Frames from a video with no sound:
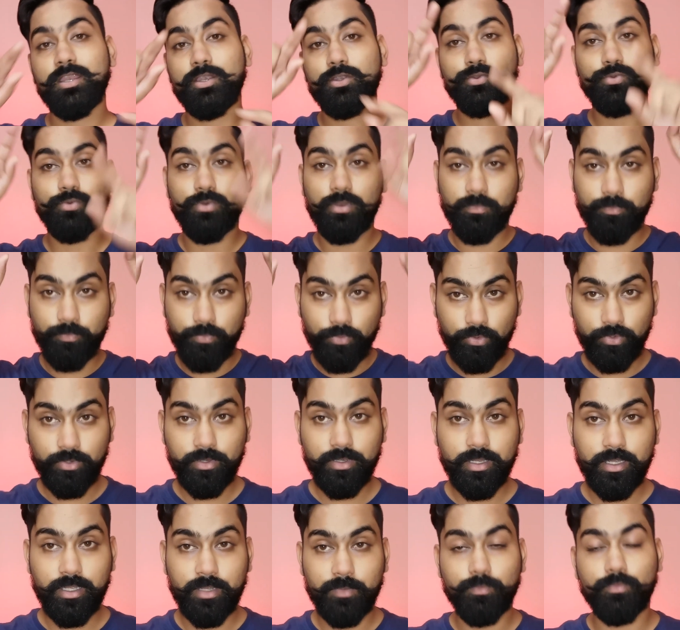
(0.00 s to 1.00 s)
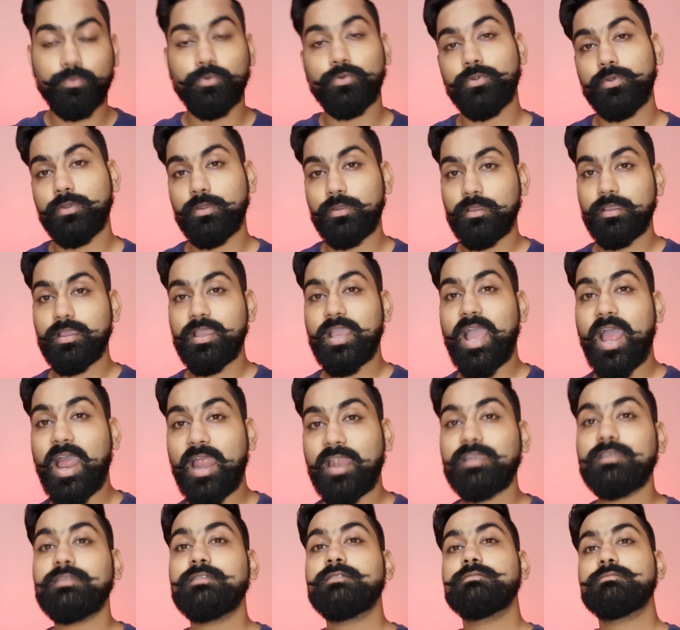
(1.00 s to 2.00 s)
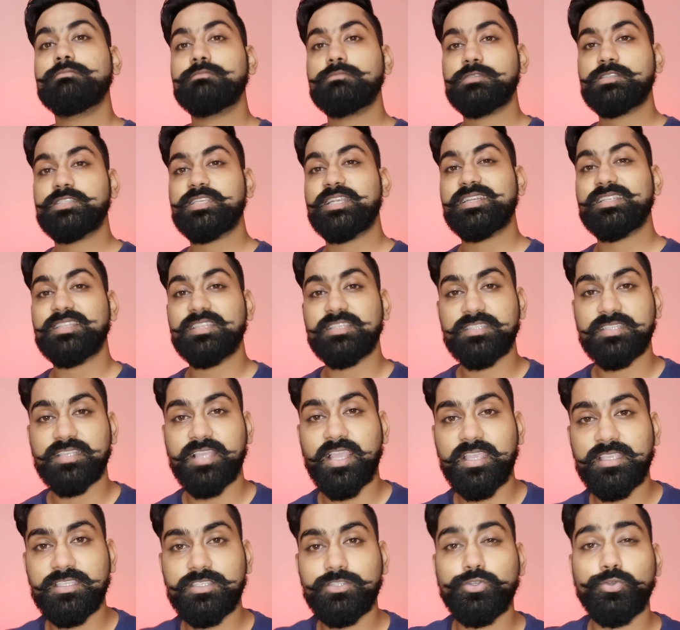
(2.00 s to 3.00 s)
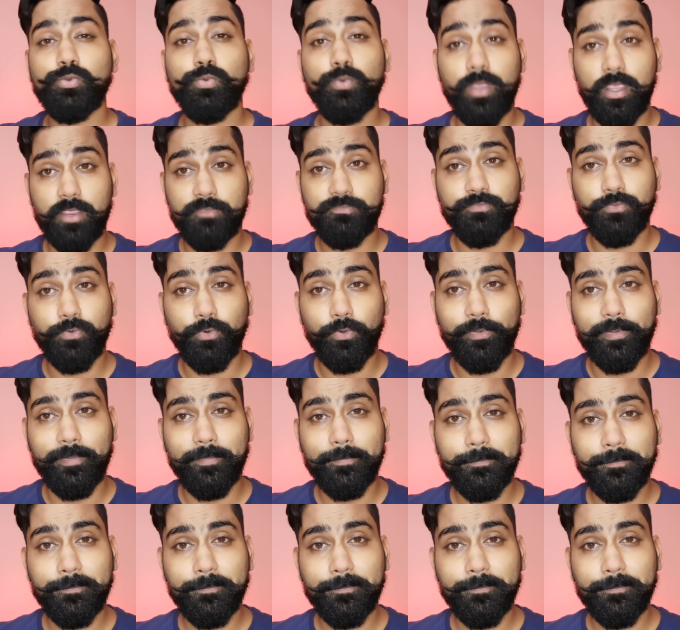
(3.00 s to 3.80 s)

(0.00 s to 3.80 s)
to a portrait mode and set the size to A4,